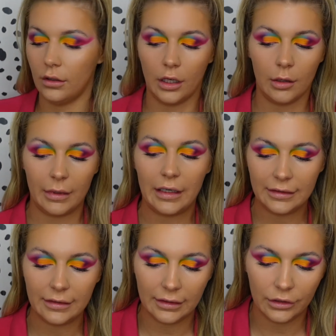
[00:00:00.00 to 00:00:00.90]
And
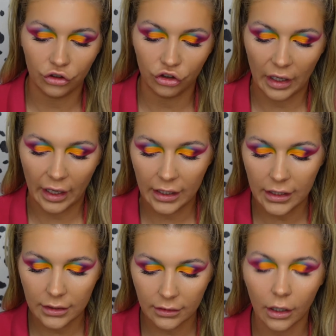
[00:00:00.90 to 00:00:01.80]
this is in the
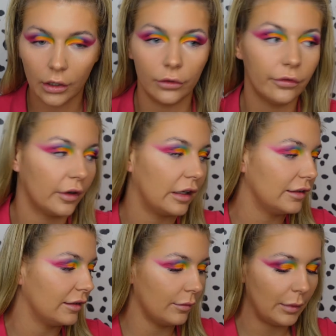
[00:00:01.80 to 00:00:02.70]
shade 03,
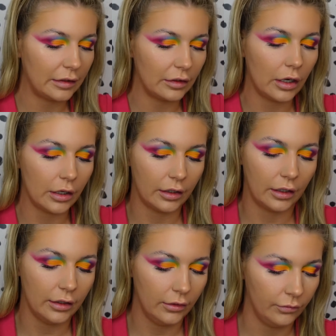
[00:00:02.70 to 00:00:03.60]
so it's a bit
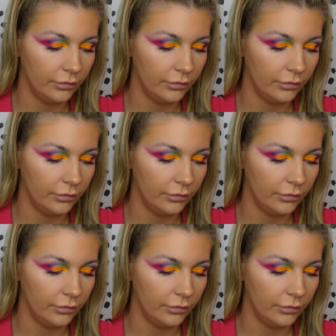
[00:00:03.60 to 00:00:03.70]
darker.